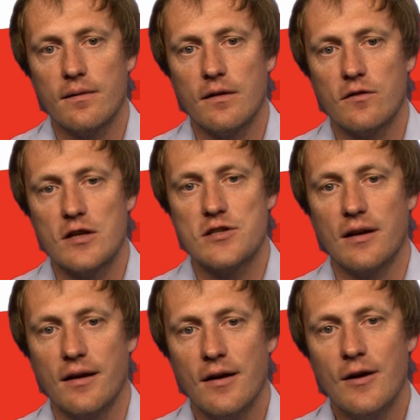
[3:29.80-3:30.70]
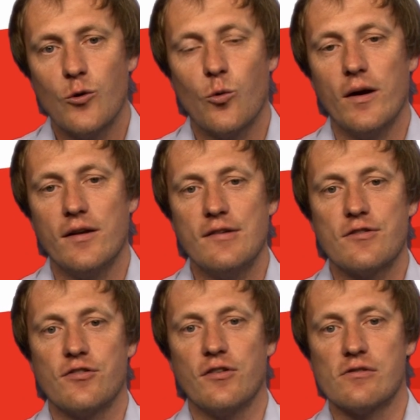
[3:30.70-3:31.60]
it's actually quite
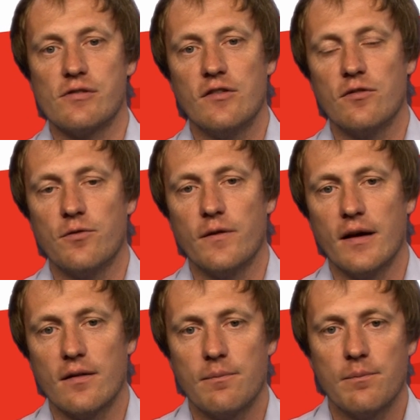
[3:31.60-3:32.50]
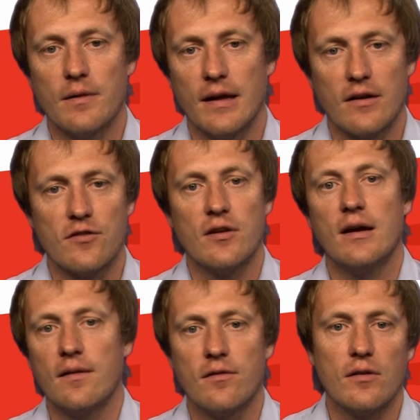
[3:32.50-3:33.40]
interesting reason for that. Like I
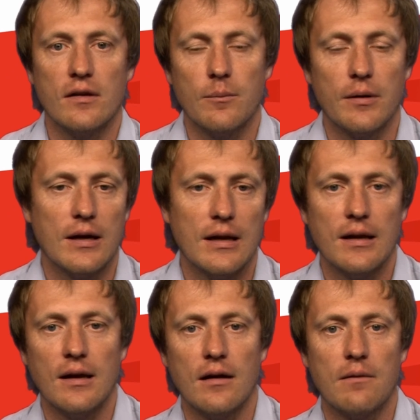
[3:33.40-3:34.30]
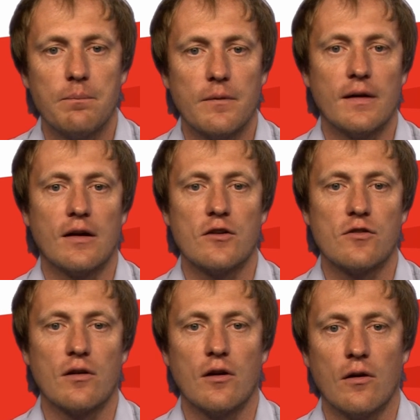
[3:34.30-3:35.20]
said in the beginning, the
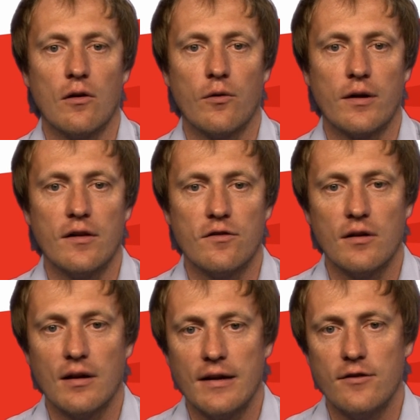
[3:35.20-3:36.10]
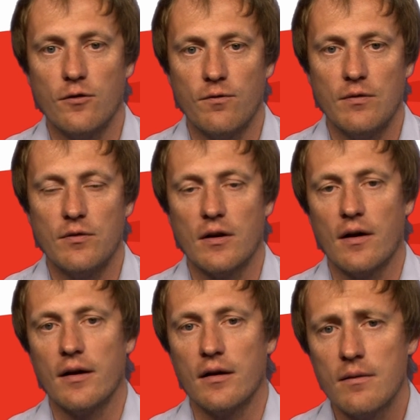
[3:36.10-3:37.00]
country locates in latitude
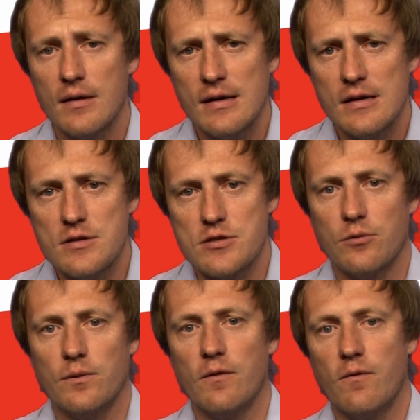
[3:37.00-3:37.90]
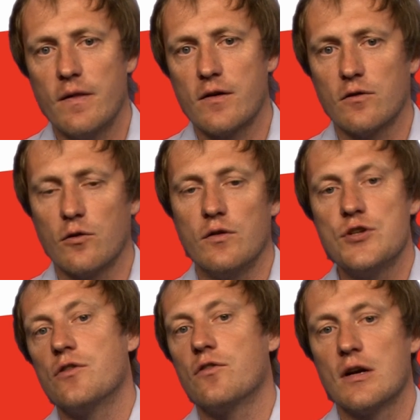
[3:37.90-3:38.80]
59, so the weather
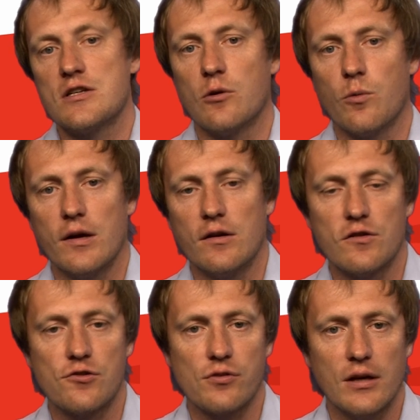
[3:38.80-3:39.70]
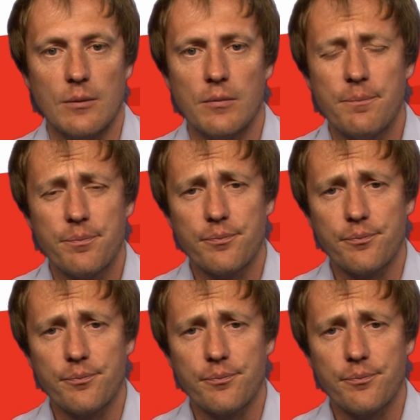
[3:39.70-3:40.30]
conditions are actually quite extreme,